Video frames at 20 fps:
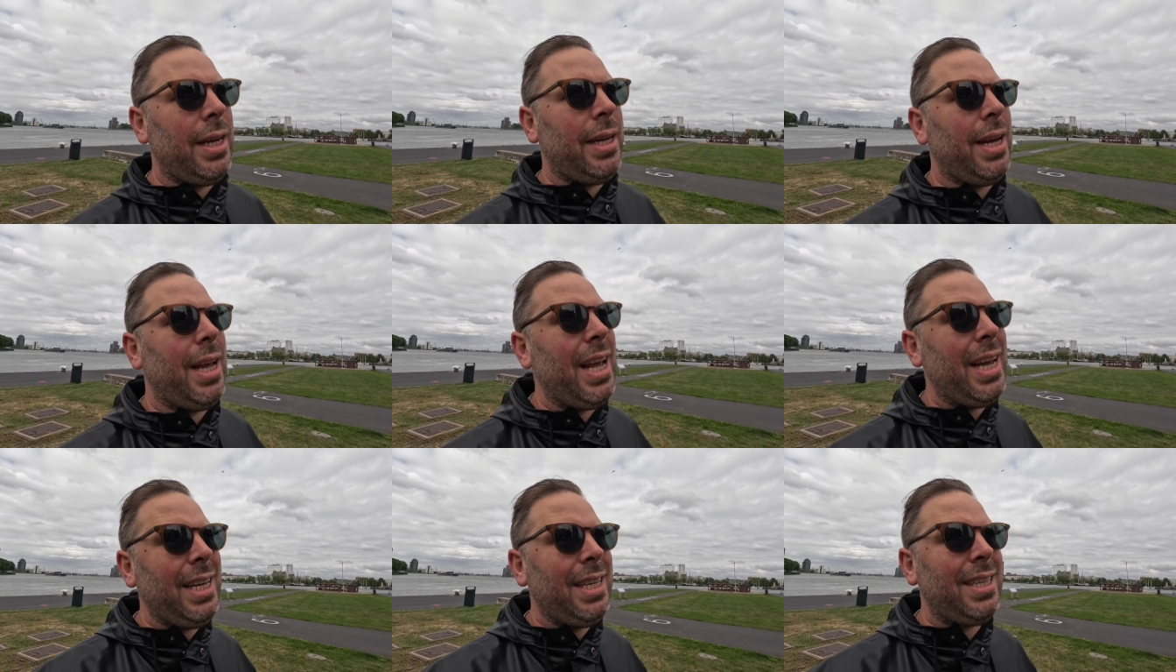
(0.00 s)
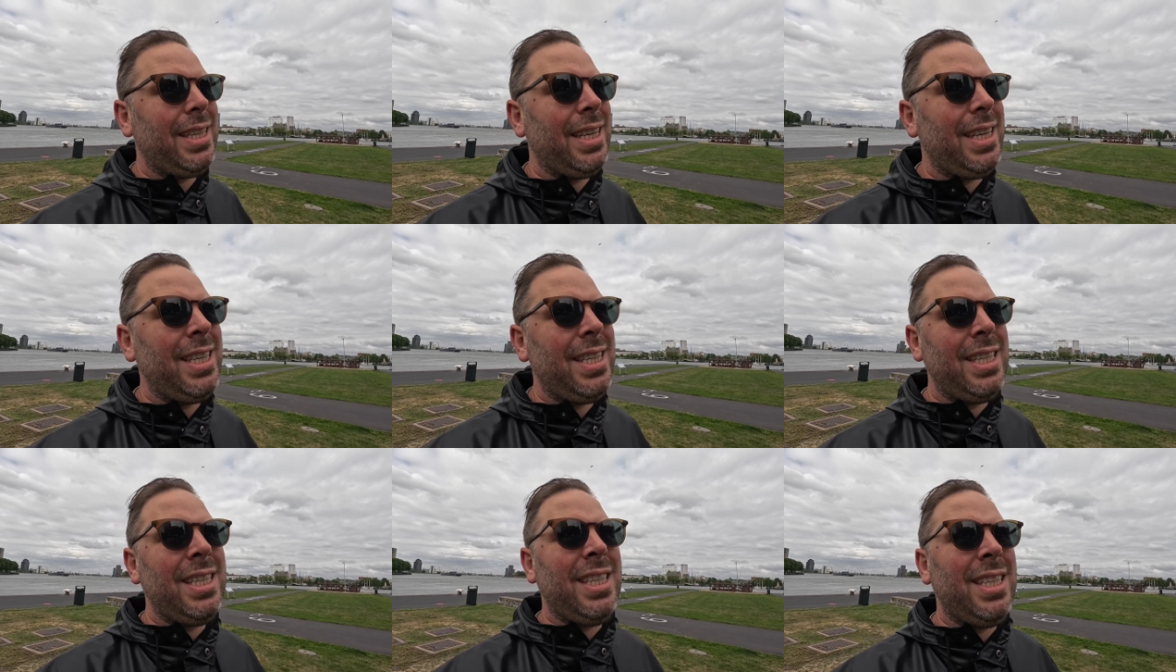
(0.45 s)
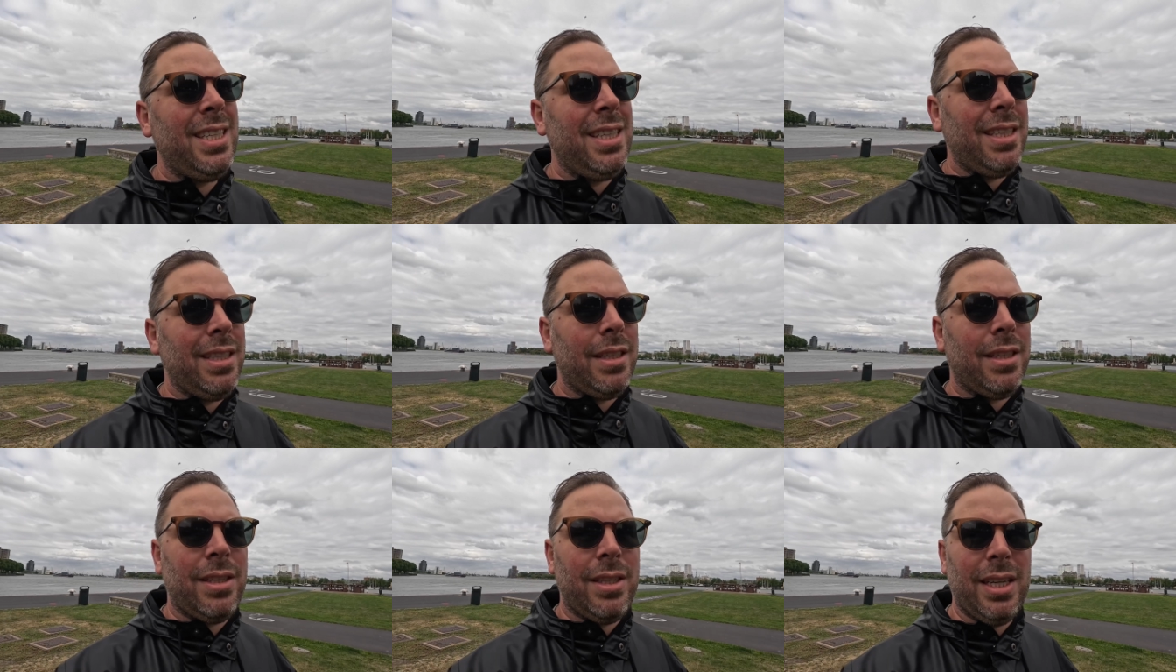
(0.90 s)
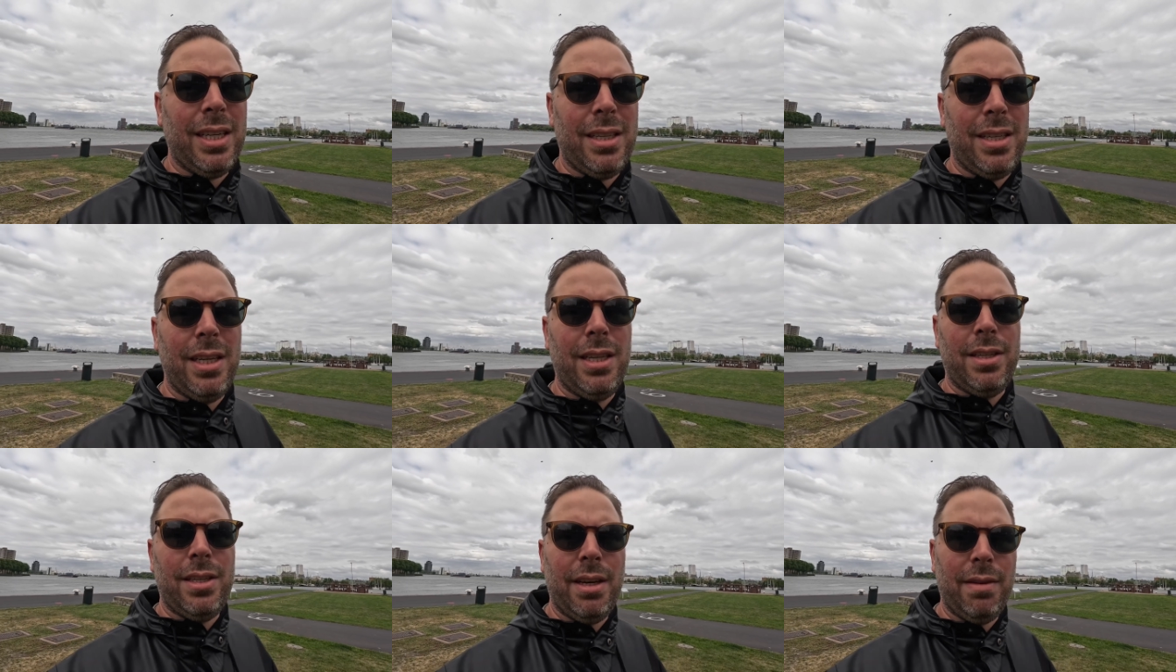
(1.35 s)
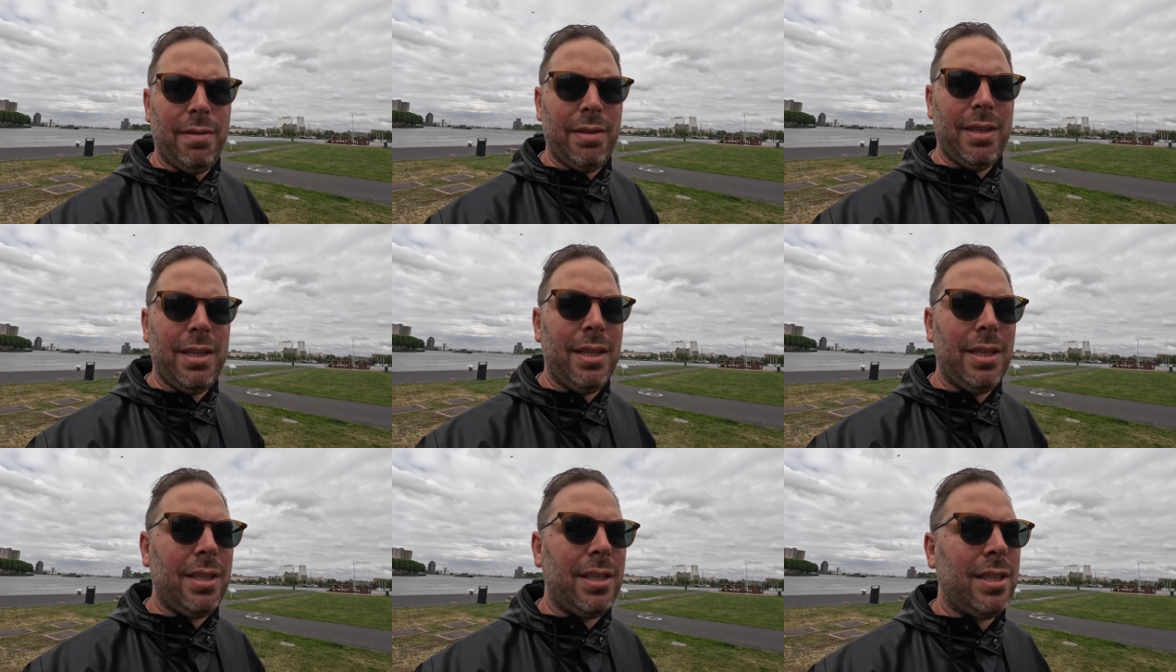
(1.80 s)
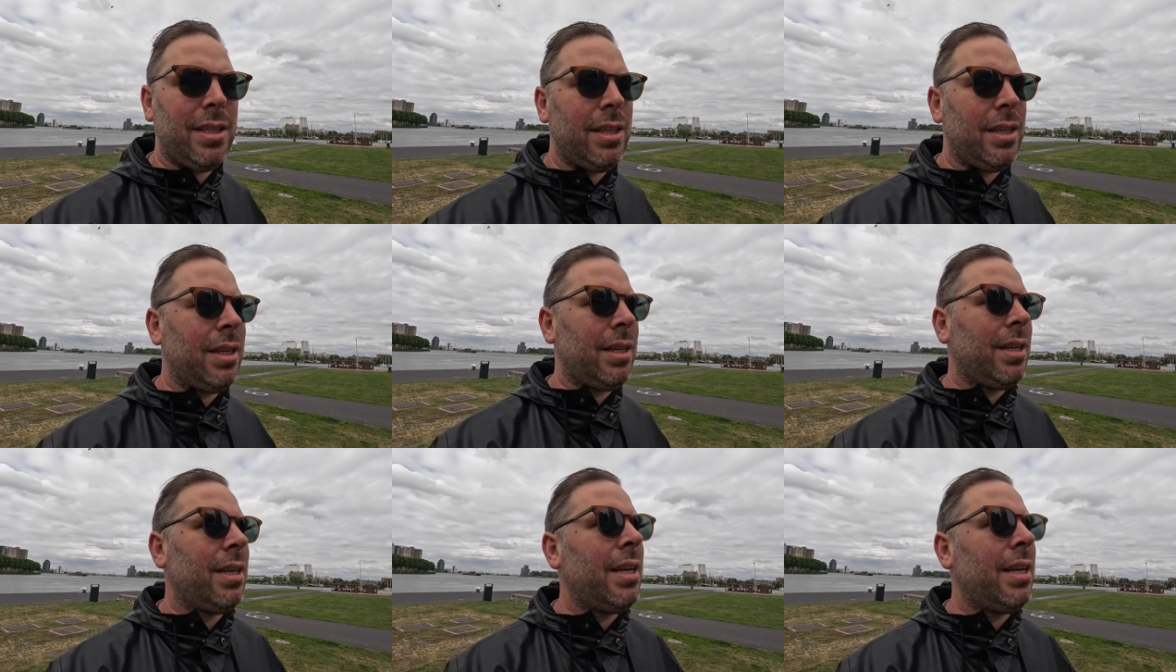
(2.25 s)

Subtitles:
1860s, 70s,